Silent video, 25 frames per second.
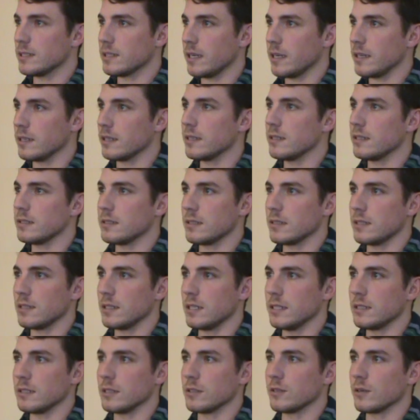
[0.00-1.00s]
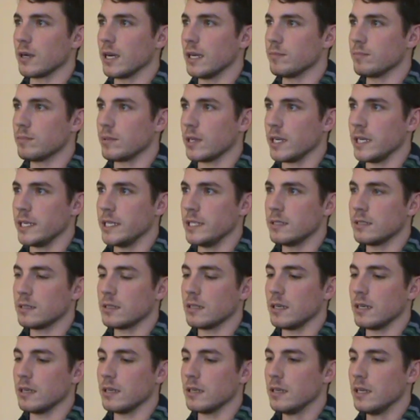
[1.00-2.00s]
vet center. It's a it's a great
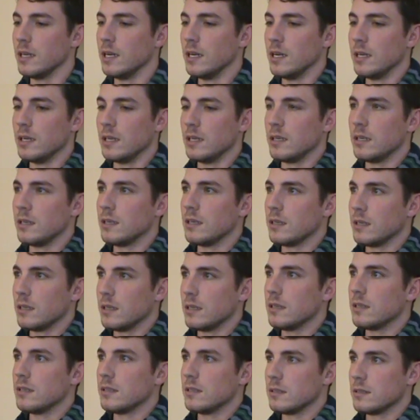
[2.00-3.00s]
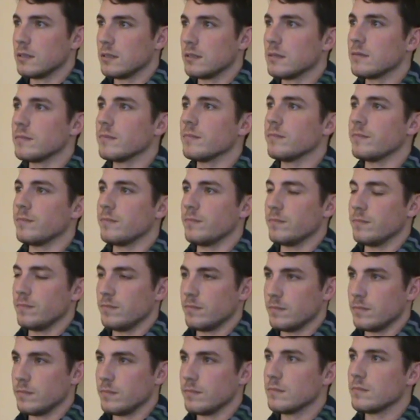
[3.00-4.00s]
place. Okay. Uh, so you're, well taken care of in mm -hmm. that mm-hmm.
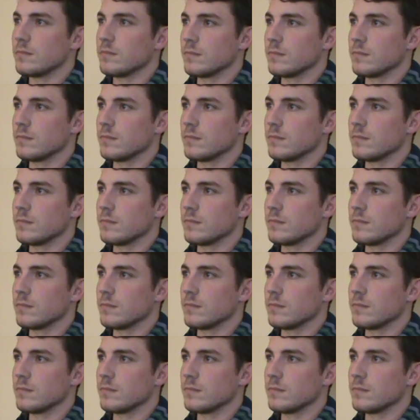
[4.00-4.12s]
regard.